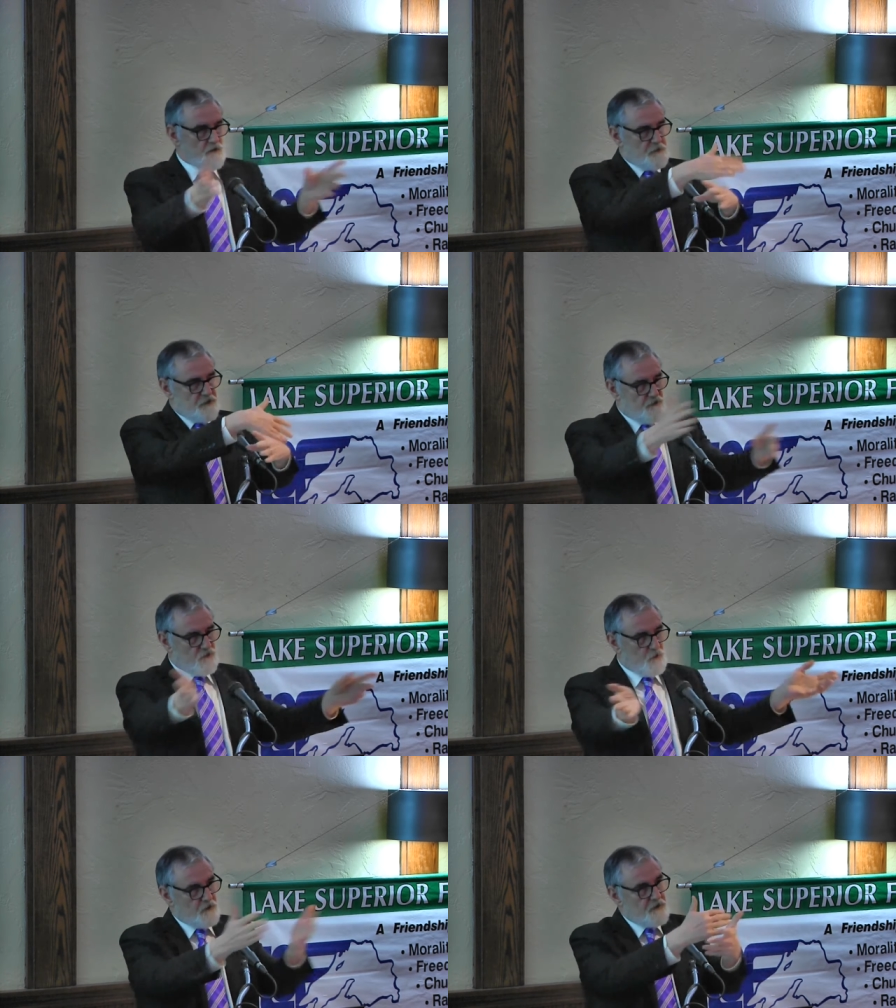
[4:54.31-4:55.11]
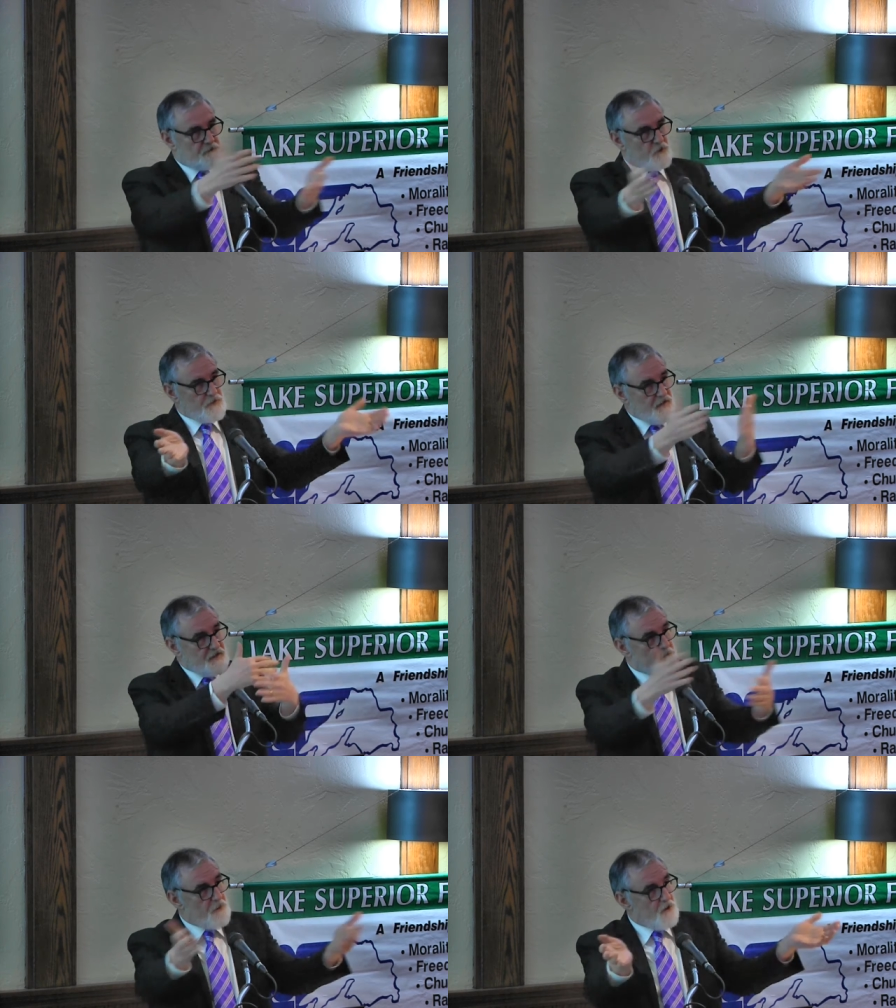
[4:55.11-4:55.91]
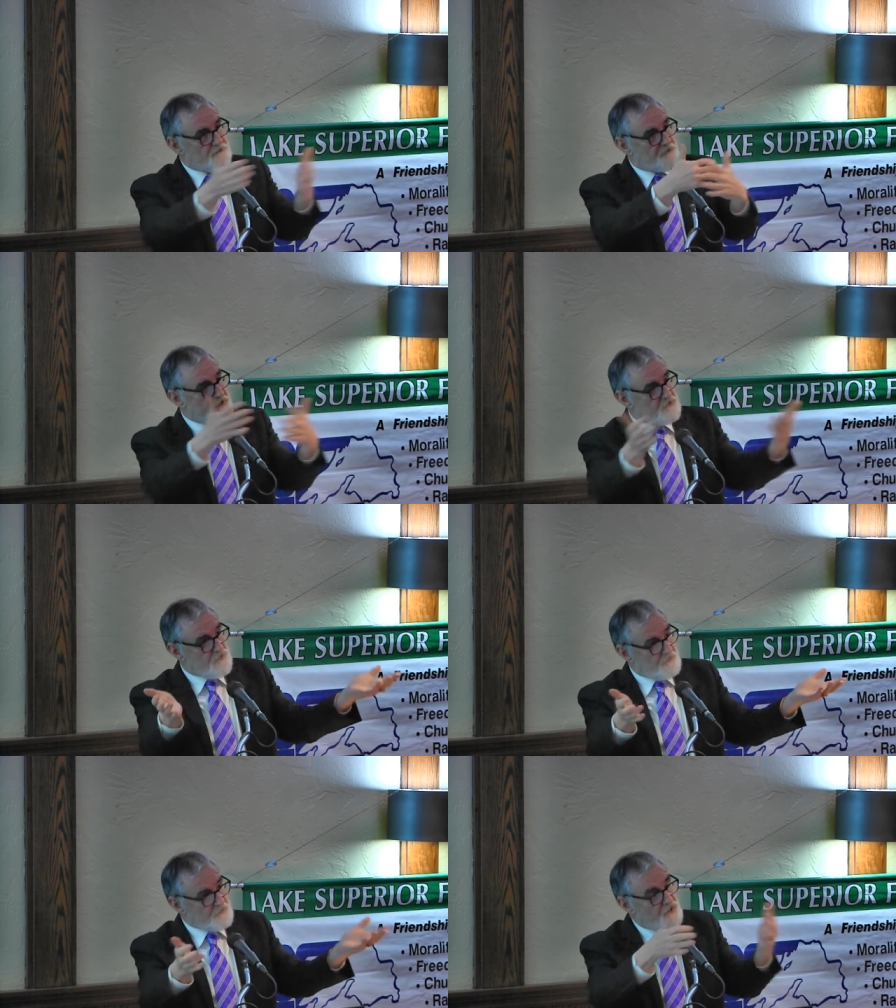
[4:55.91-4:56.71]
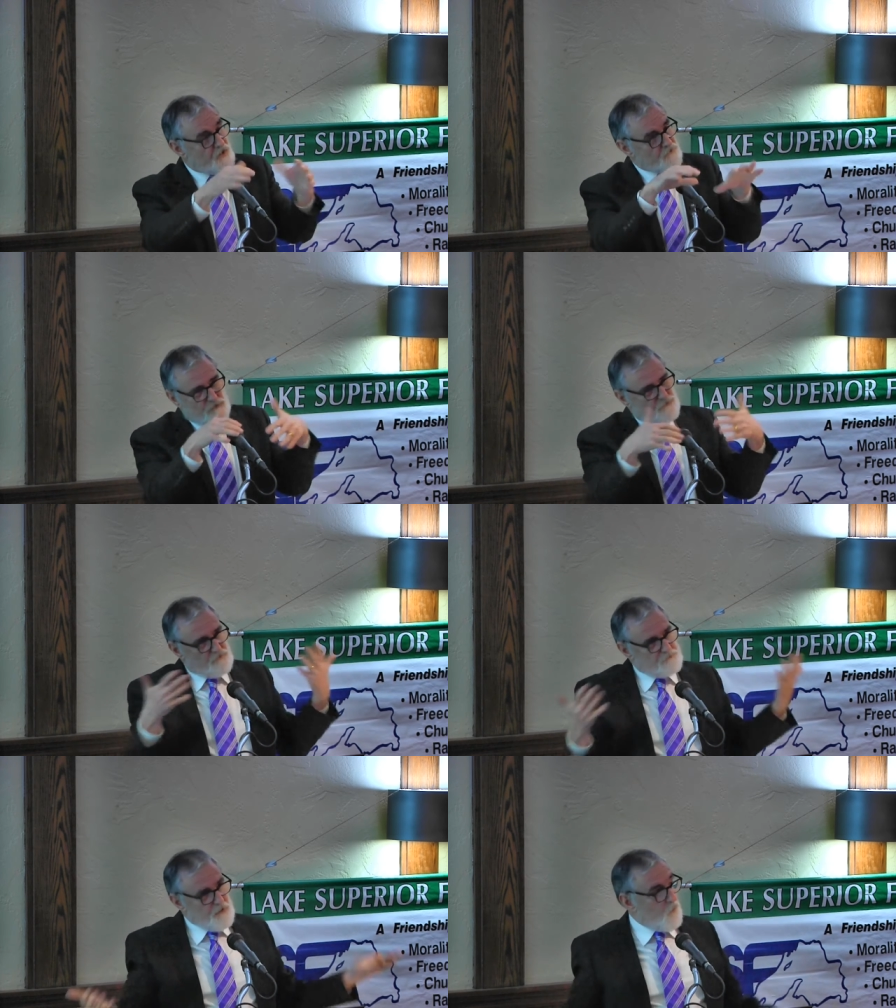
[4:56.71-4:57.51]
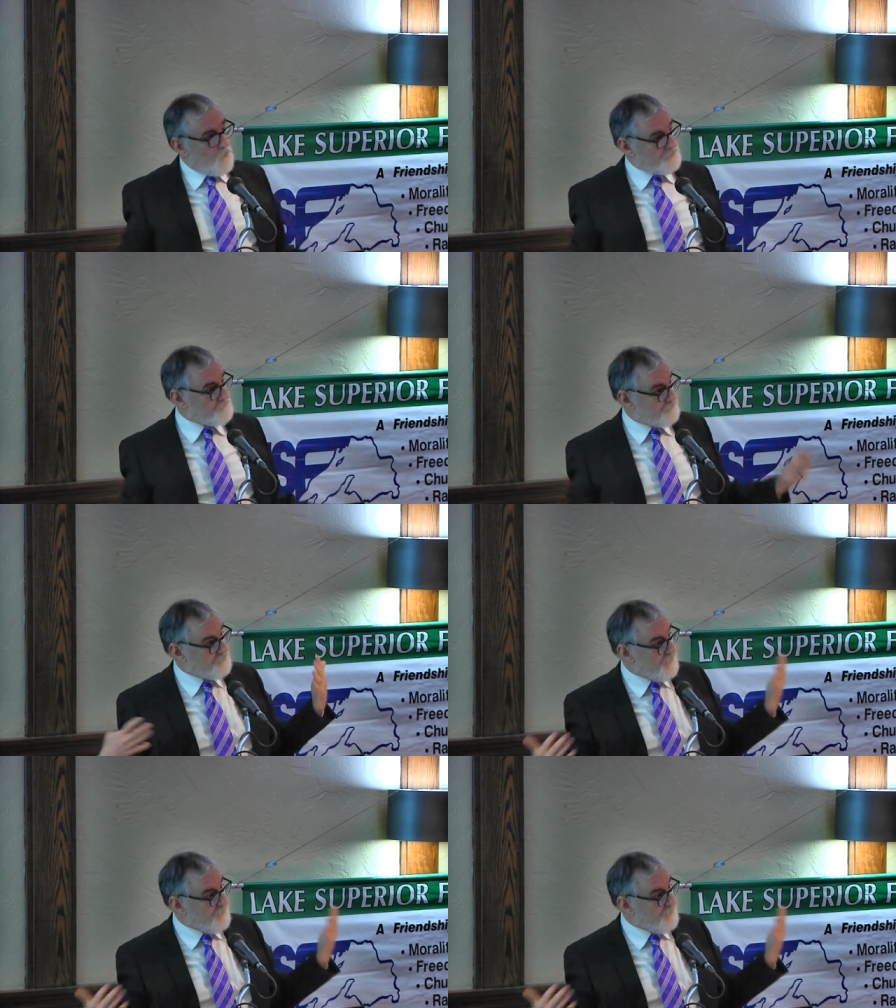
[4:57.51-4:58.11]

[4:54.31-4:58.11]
Nobody's going to worry about getting the ball from each other. So it'll just be a whole different